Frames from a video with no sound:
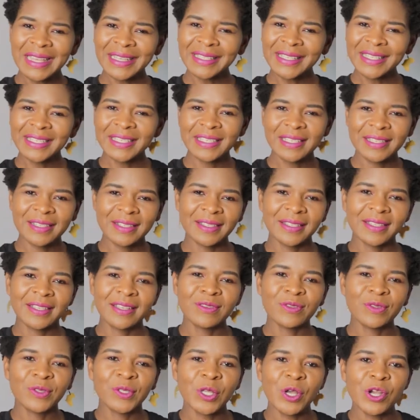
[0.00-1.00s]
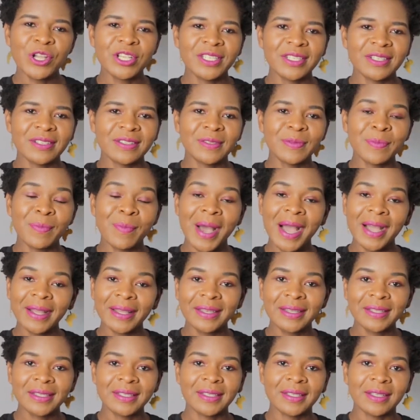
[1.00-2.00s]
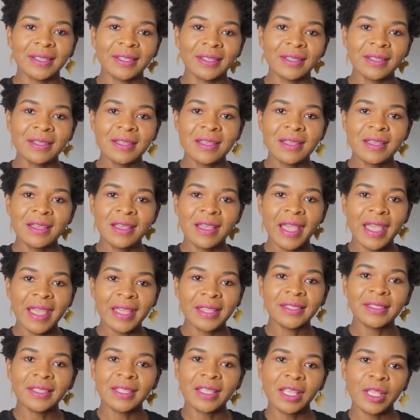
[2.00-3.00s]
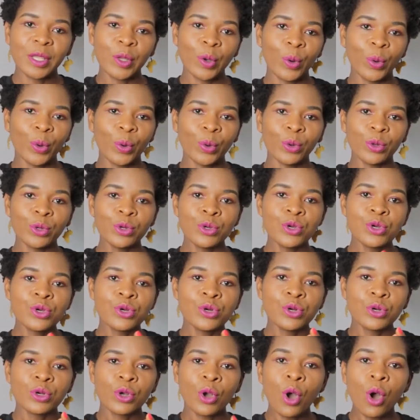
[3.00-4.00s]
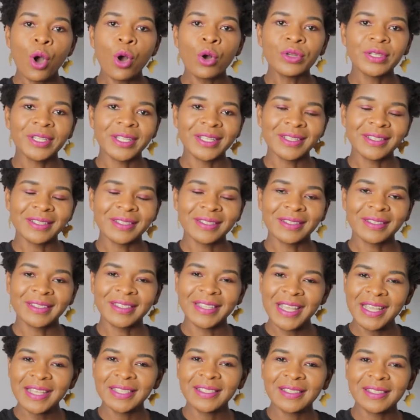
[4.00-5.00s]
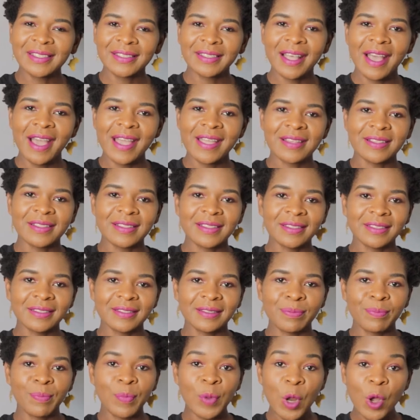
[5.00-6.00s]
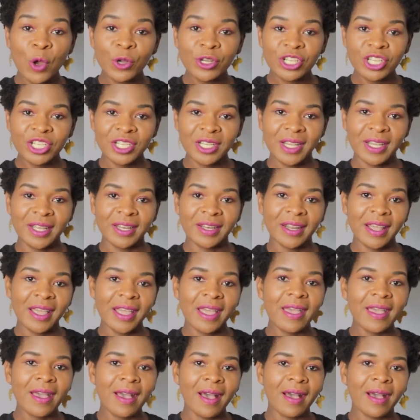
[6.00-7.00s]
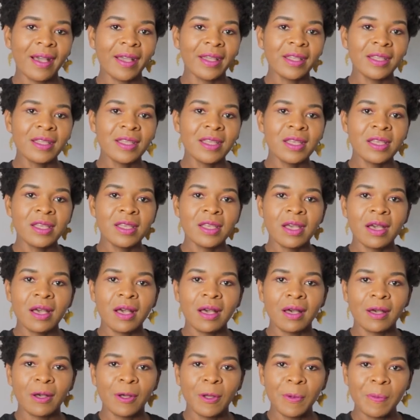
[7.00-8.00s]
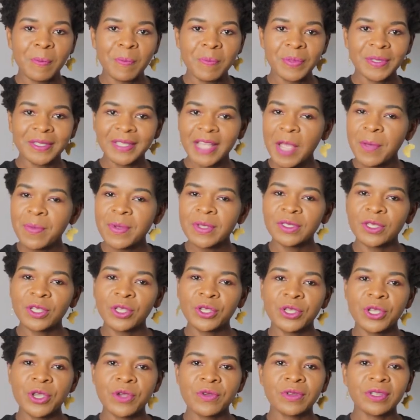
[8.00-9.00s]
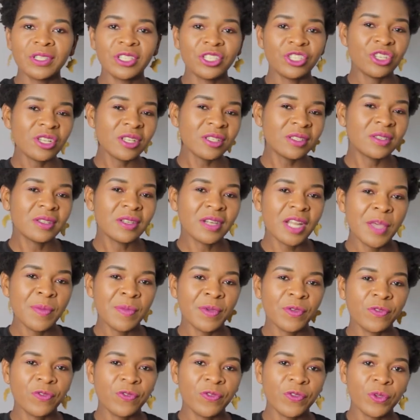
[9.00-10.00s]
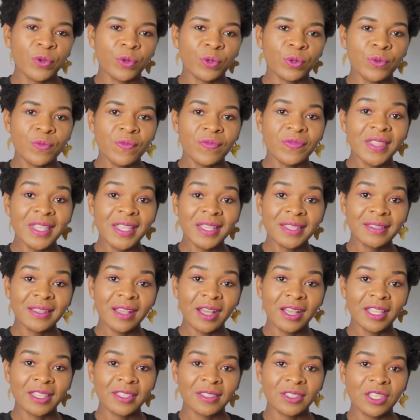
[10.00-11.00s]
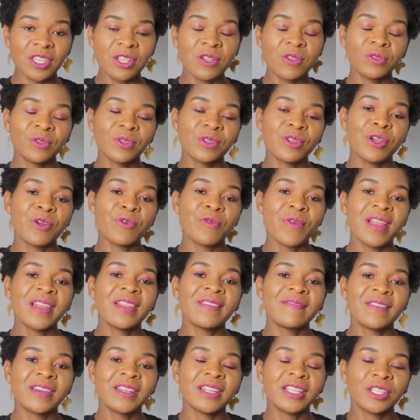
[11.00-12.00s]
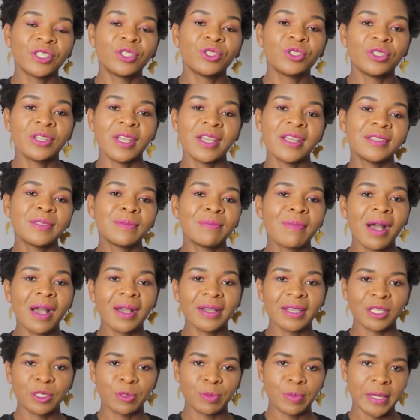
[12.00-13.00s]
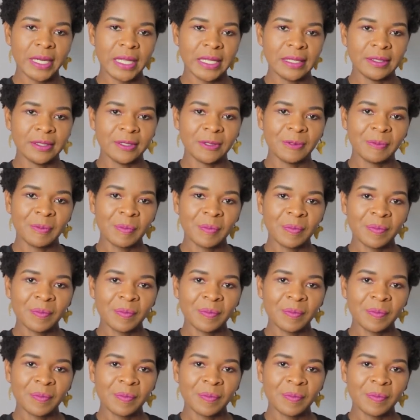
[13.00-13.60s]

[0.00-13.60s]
Digital skills such as marketing, SEO, coding, data science, blockchain, AI, cybersecurity, just to name a few, these are skills that are relevant in today's marketplace.